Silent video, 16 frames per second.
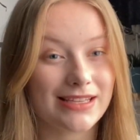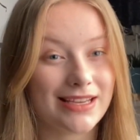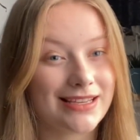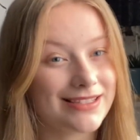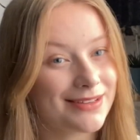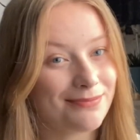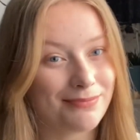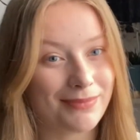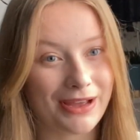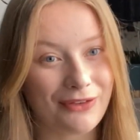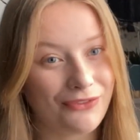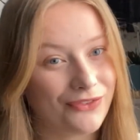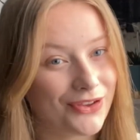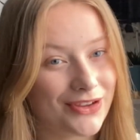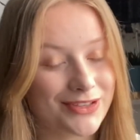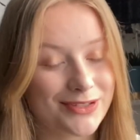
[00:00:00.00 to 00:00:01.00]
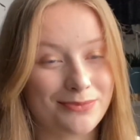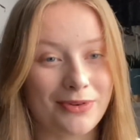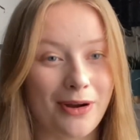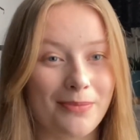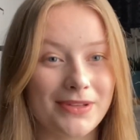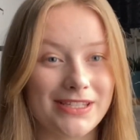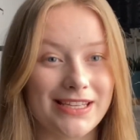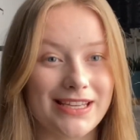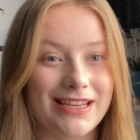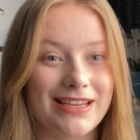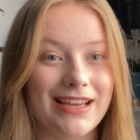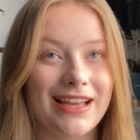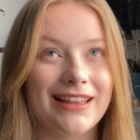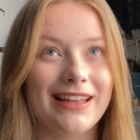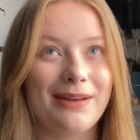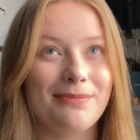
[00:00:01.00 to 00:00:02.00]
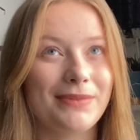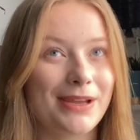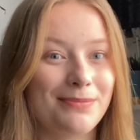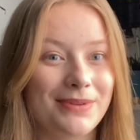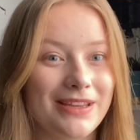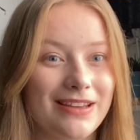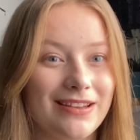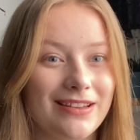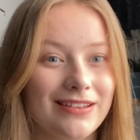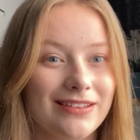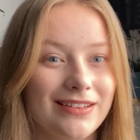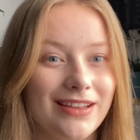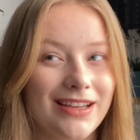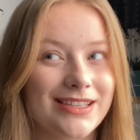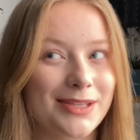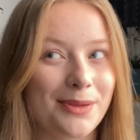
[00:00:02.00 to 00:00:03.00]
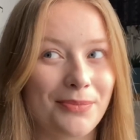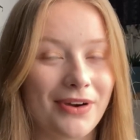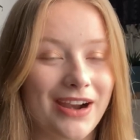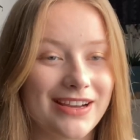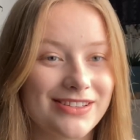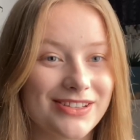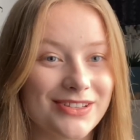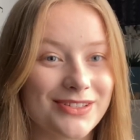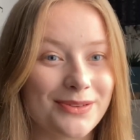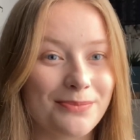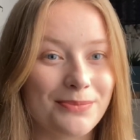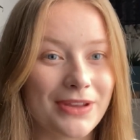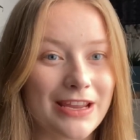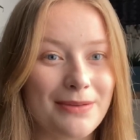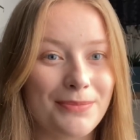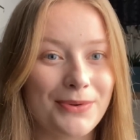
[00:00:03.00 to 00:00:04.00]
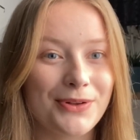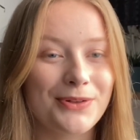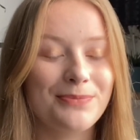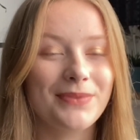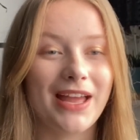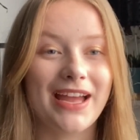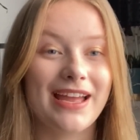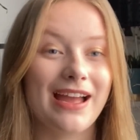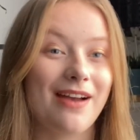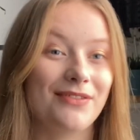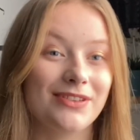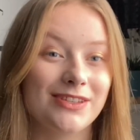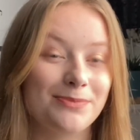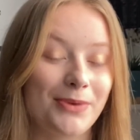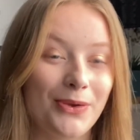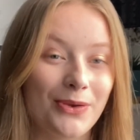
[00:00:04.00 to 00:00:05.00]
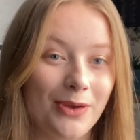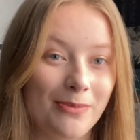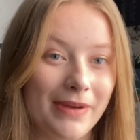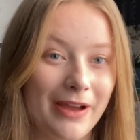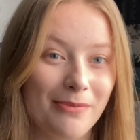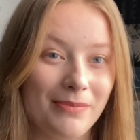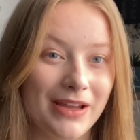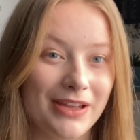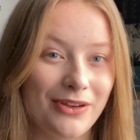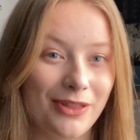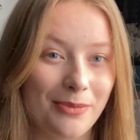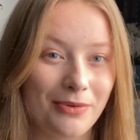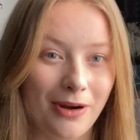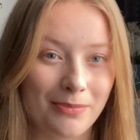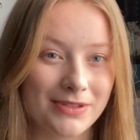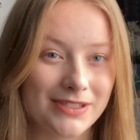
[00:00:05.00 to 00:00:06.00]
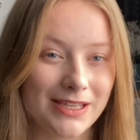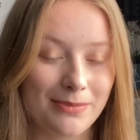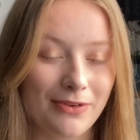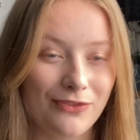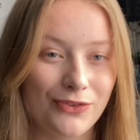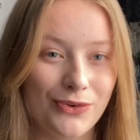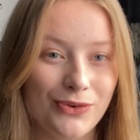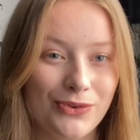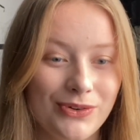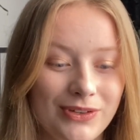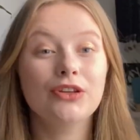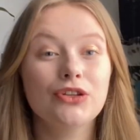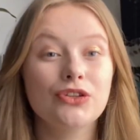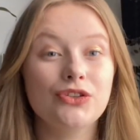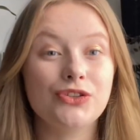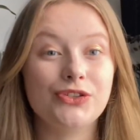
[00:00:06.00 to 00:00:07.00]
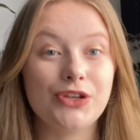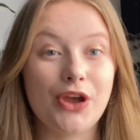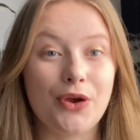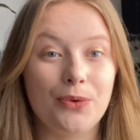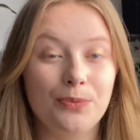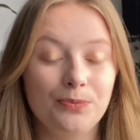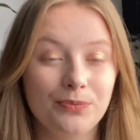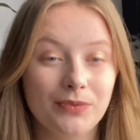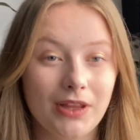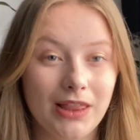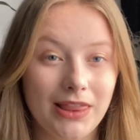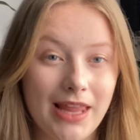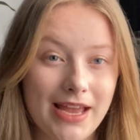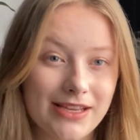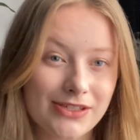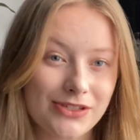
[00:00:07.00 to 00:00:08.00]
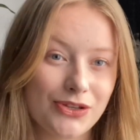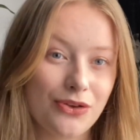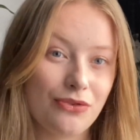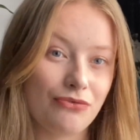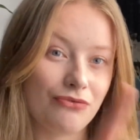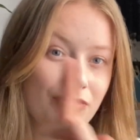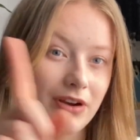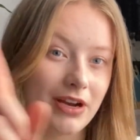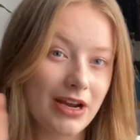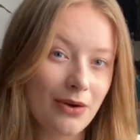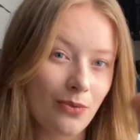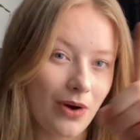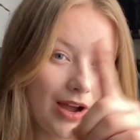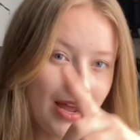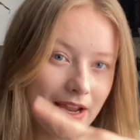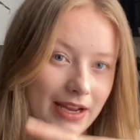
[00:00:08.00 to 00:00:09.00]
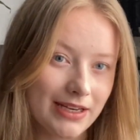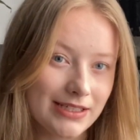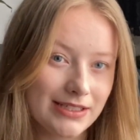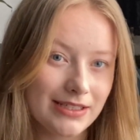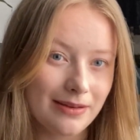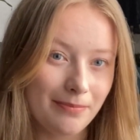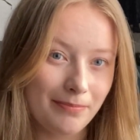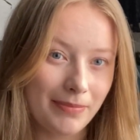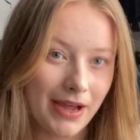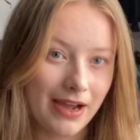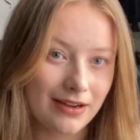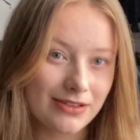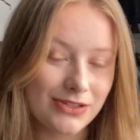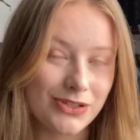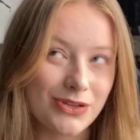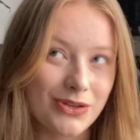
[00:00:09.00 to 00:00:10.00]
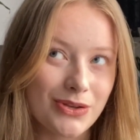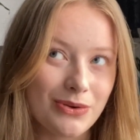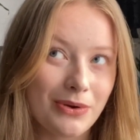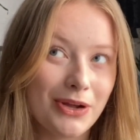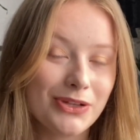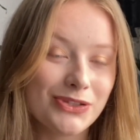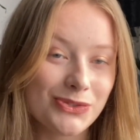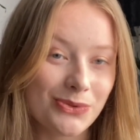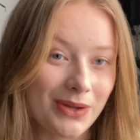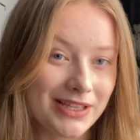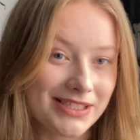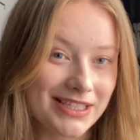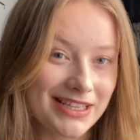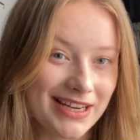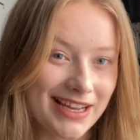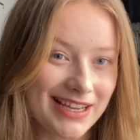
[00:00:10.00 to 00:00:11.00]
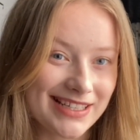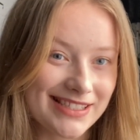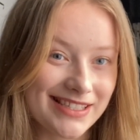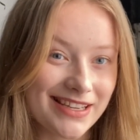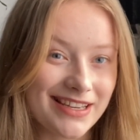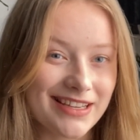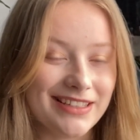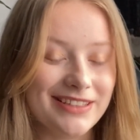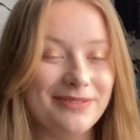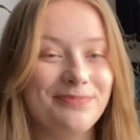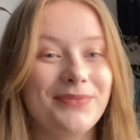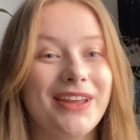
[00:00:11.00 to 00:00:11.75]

isn't my first property and that might be a surprise to some people. I haven't spoke about my other property before. So let's rewind back to 2019.